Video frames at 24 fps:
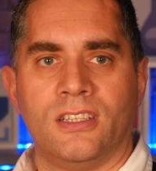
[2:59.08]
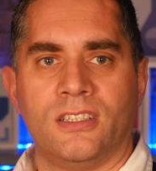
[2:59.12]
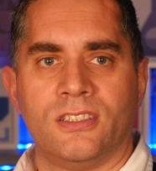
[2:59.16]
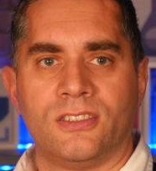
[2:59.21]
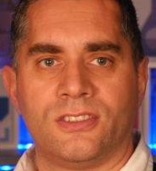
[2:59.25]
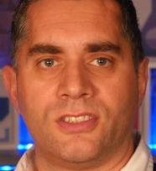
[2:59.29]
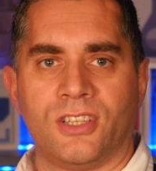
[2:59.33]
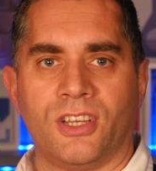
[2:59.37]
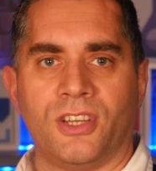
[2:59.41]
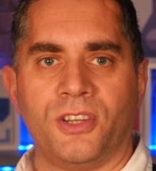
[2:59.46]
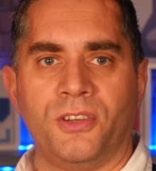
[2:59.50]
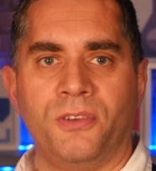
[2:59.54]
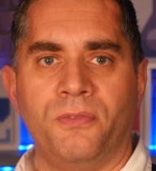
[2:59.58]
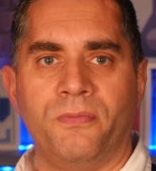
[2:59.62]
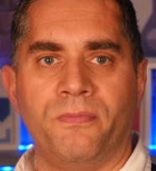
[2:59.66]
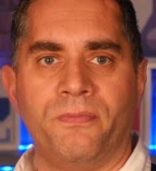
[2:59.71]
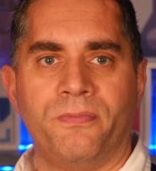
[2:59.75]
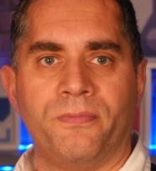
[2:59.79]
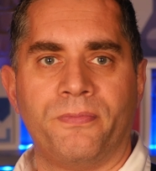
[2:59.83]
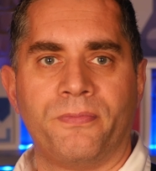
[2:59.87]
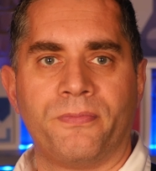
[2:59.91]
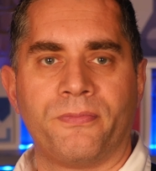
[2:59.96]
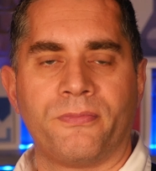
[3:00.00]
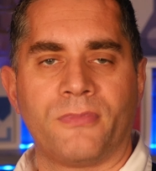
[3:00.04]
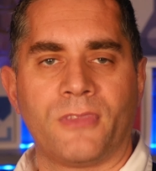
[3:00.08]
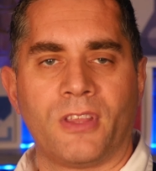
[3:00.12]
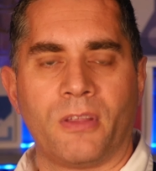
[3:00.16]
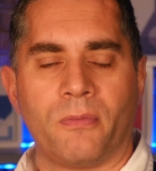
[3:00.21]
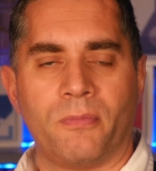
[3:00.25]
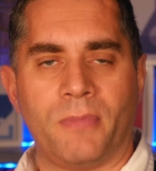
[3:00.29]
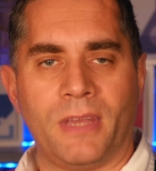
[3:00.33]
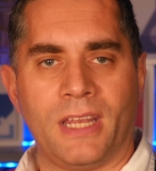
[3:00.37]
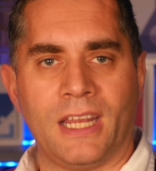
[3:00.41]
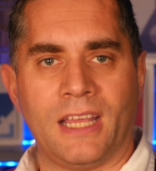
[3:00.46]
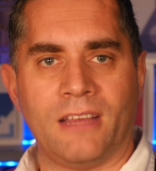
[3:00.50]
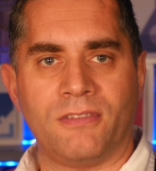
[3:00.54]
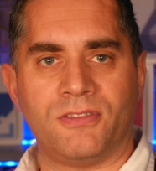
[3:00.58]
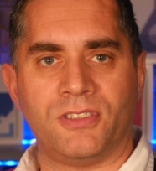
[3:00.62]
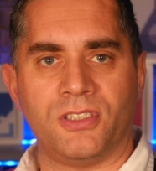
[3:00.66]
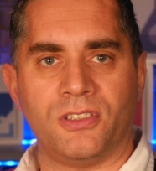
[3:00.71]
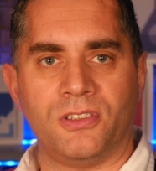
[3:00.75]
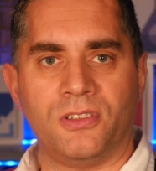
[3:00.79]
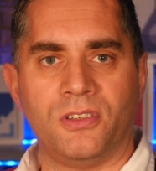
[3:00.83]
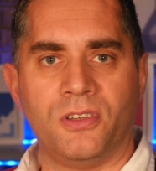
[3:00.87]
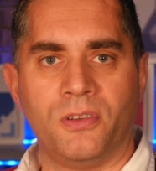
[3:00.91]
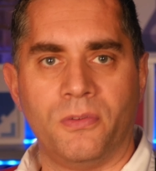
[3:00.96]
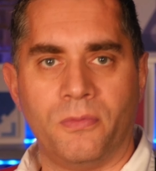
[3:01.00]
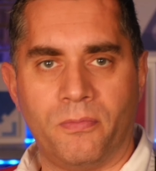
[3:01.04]
So, being able to
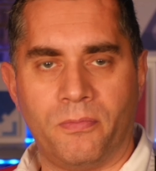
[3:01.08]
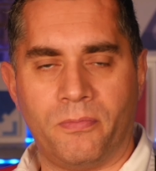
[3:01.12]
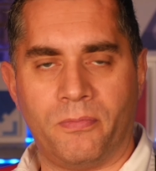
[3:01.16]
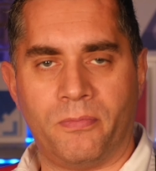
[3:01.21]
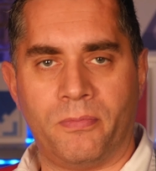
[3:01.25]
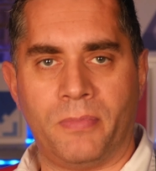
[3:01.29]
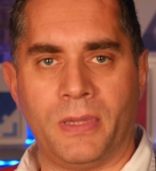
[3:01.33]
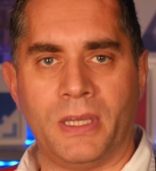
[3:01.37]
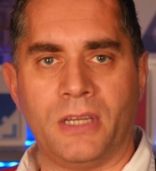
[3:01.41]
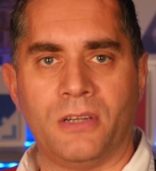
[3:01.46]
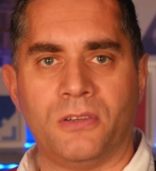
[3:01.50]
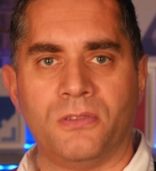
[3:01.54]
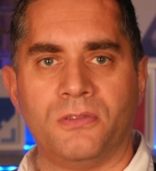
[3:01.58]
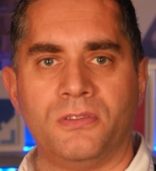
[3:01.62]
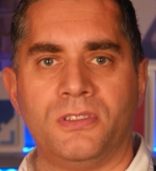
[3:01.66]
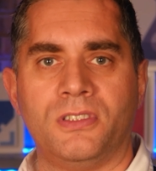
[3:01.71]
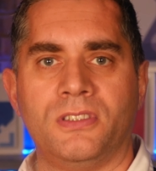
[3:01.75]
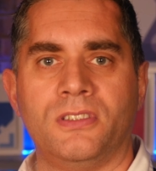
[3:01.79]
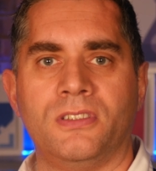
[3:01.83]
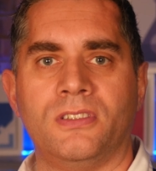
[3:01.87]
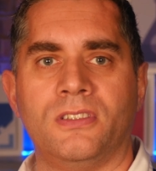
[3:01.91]
build